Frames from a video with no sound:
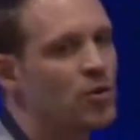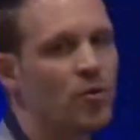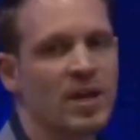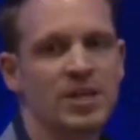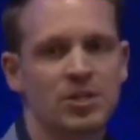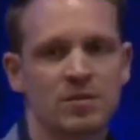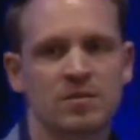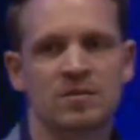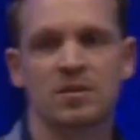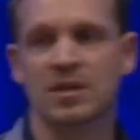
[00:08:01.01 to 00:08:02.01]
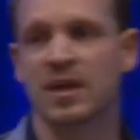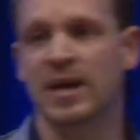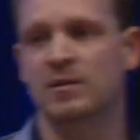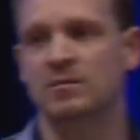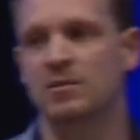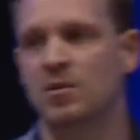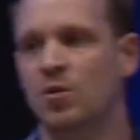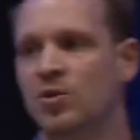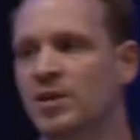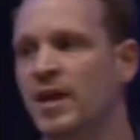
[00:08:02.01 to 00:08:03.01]
correlations, again,
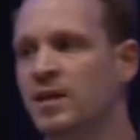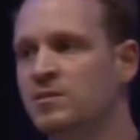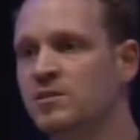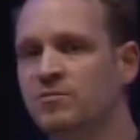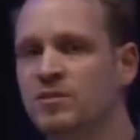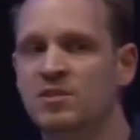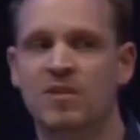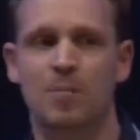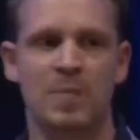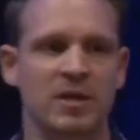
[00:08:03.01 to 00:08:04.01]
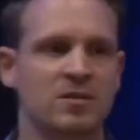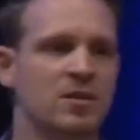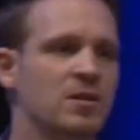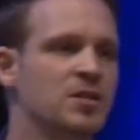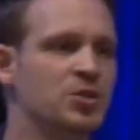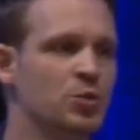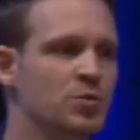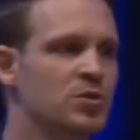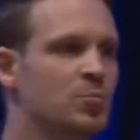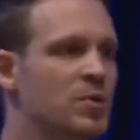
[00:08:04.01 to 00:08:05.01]
looking at different developmental,
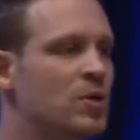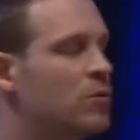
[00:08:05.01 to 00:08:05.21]
inducible,